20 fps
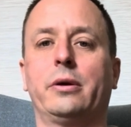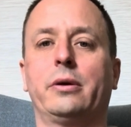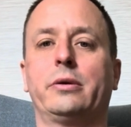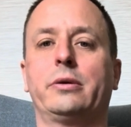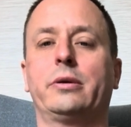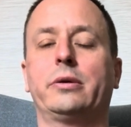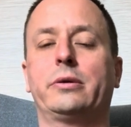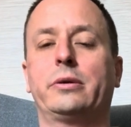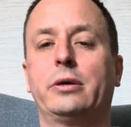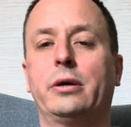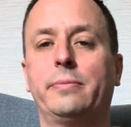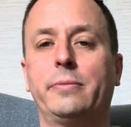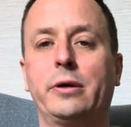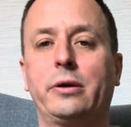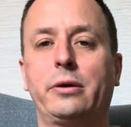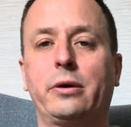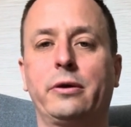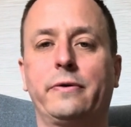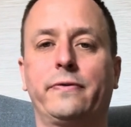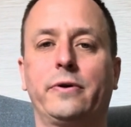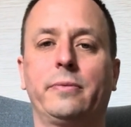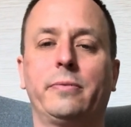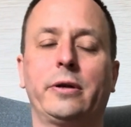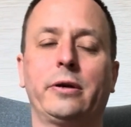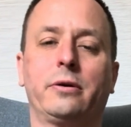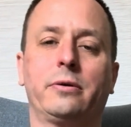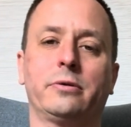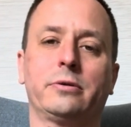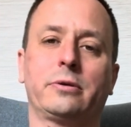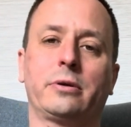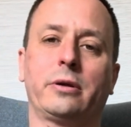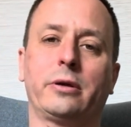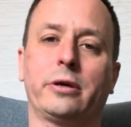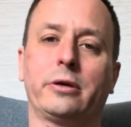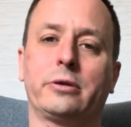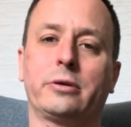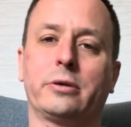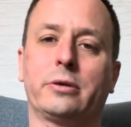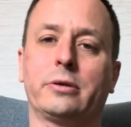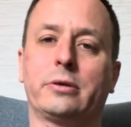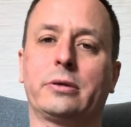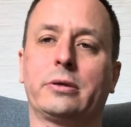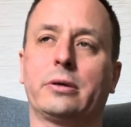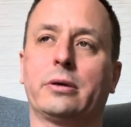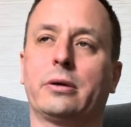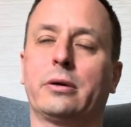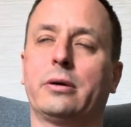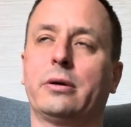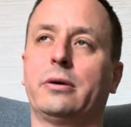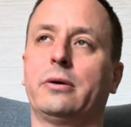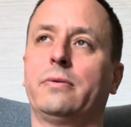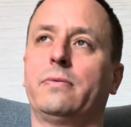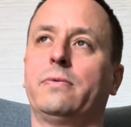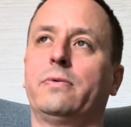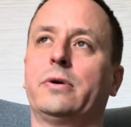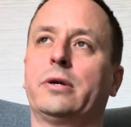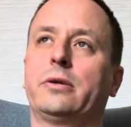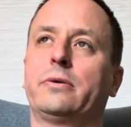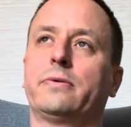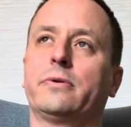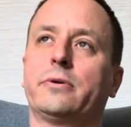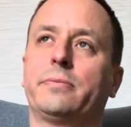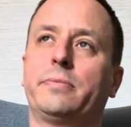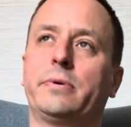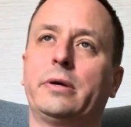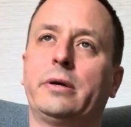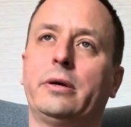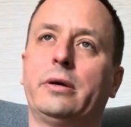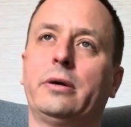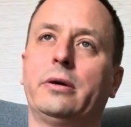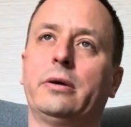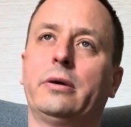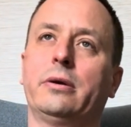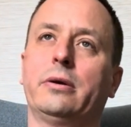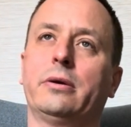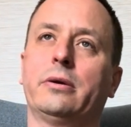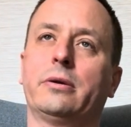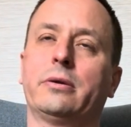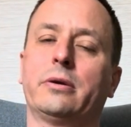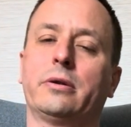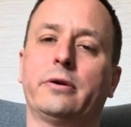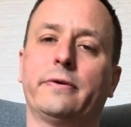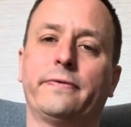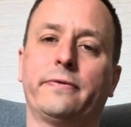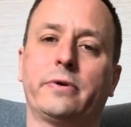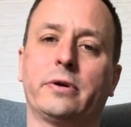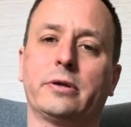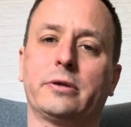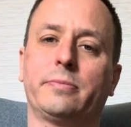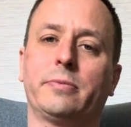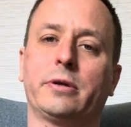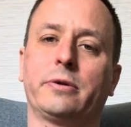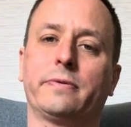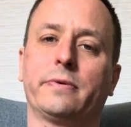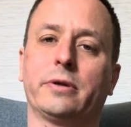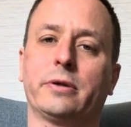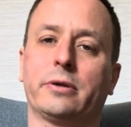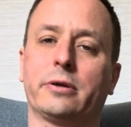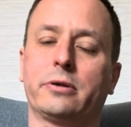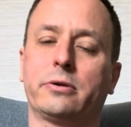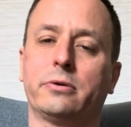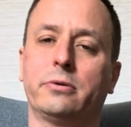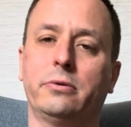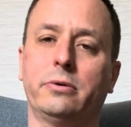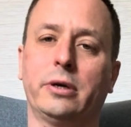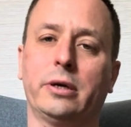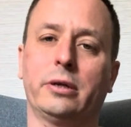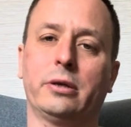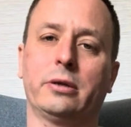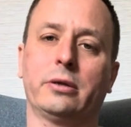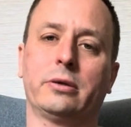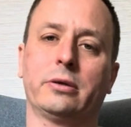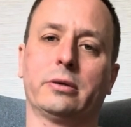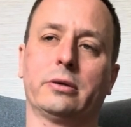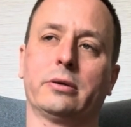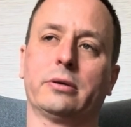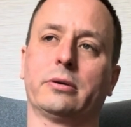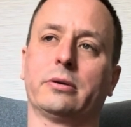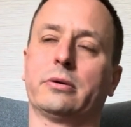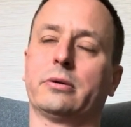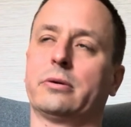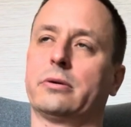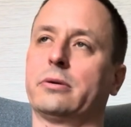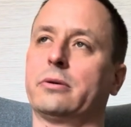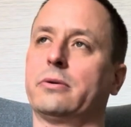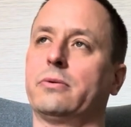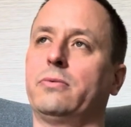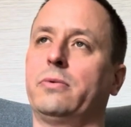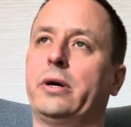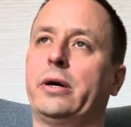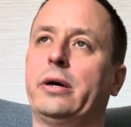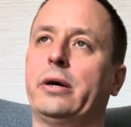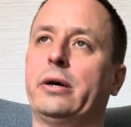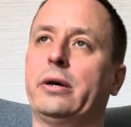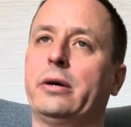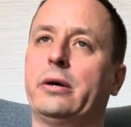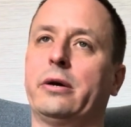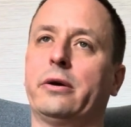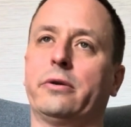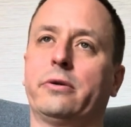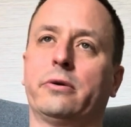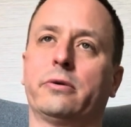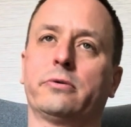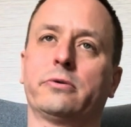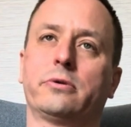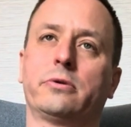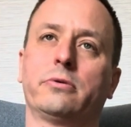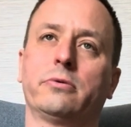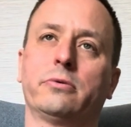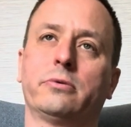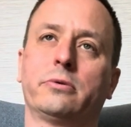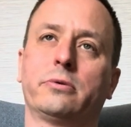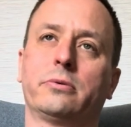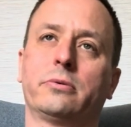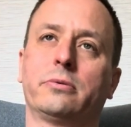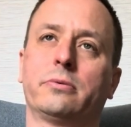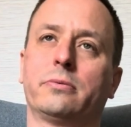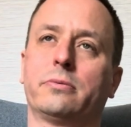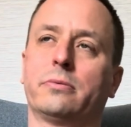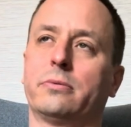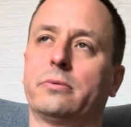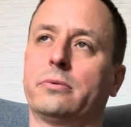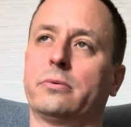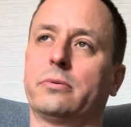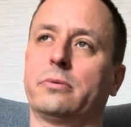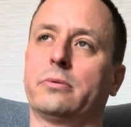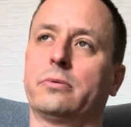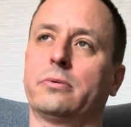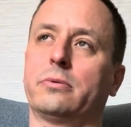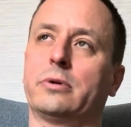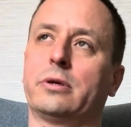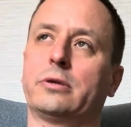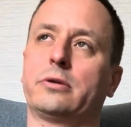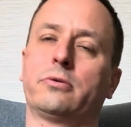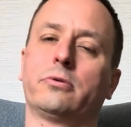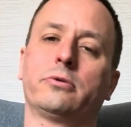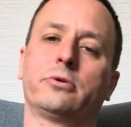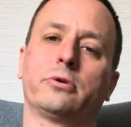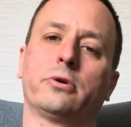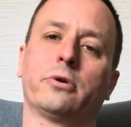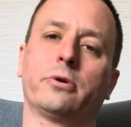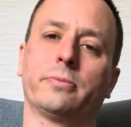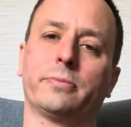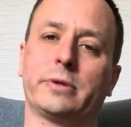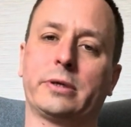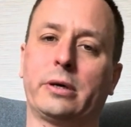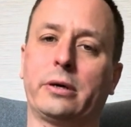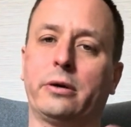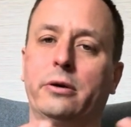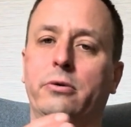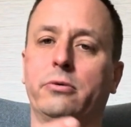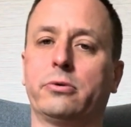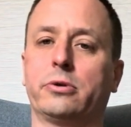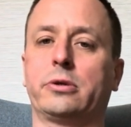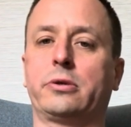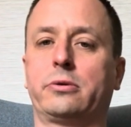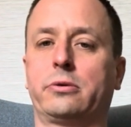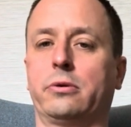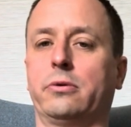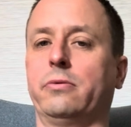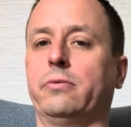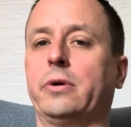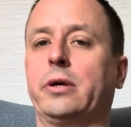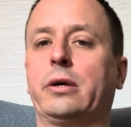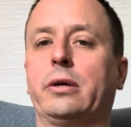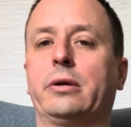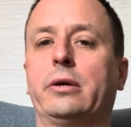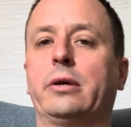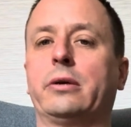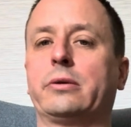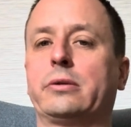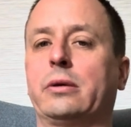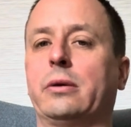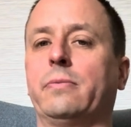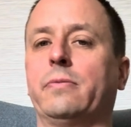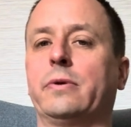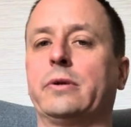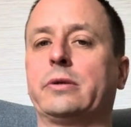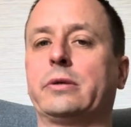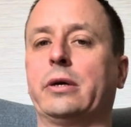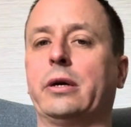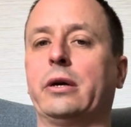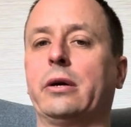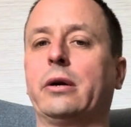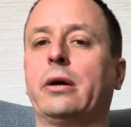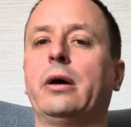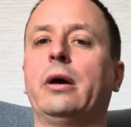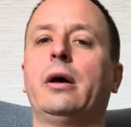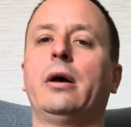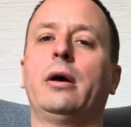Systemic and family constellations. What would be the difference between the two, and why are these two terms are used? So we can hear someone saying,